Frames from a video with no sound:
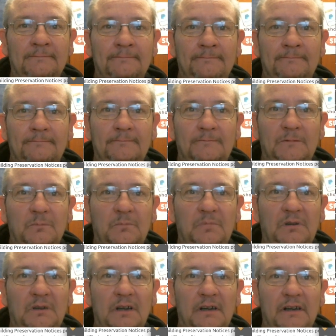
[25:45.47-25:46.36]

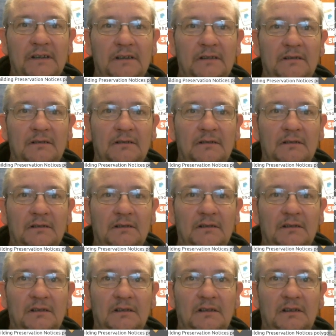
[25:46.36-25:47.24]
apply,
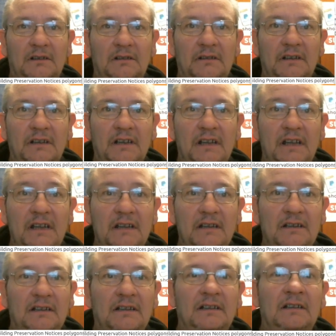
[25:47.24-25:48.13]
okay.
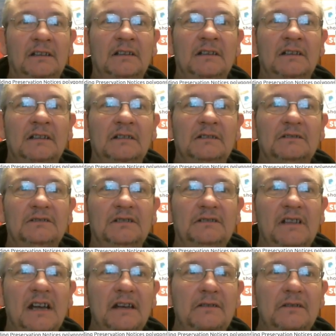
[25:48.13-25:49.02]
So
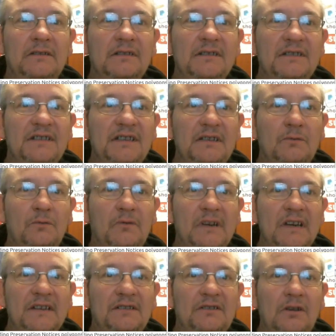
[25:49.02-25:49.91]
now you can see all
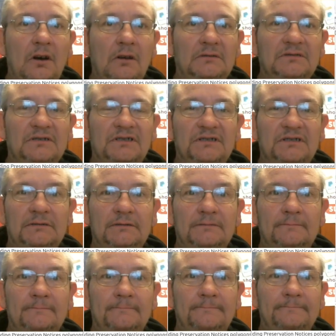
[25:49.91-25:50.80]
these dots
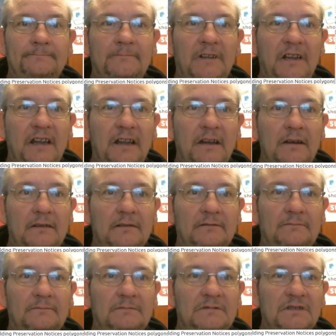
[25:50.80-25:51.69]
here.
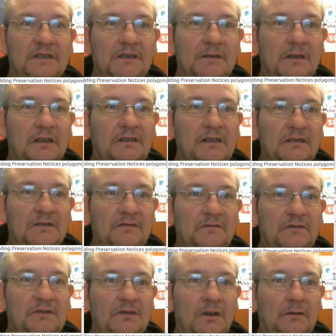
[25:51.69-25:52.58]
There's a cluster of
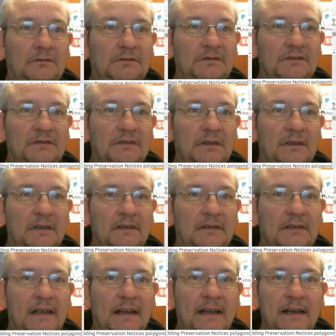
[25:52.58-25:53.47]
dots
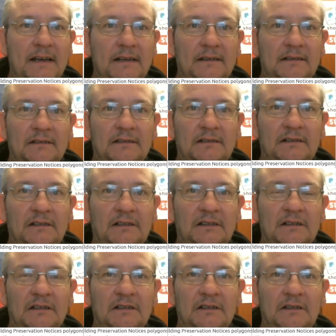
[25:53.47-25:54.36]
there.
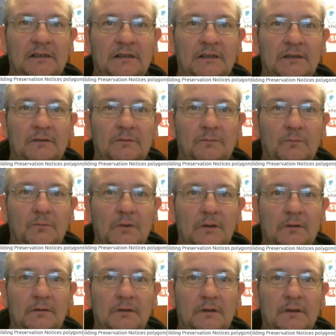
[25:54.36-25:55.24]
Well,
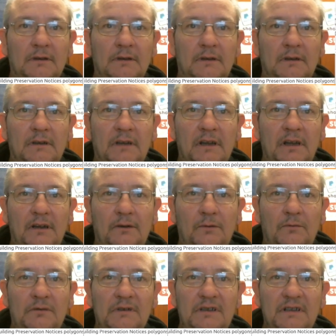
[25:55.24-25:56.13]
in
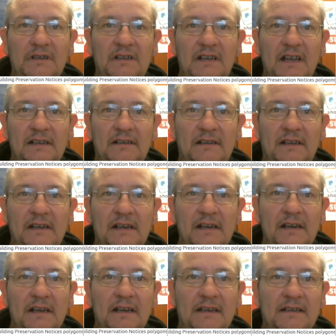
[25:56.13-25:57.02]
order to get the
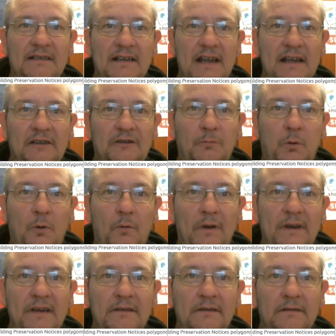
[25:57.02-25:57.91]
exact
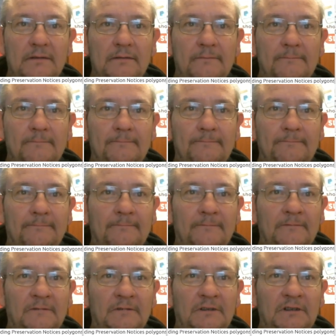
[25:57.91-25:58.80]
point
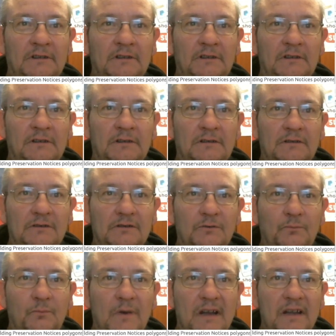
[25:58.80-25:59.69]
to
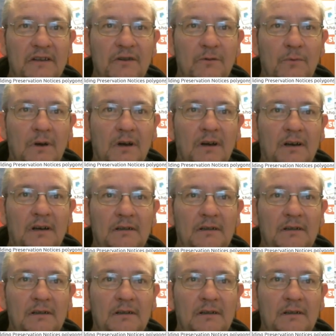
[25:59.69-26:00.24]
where you are,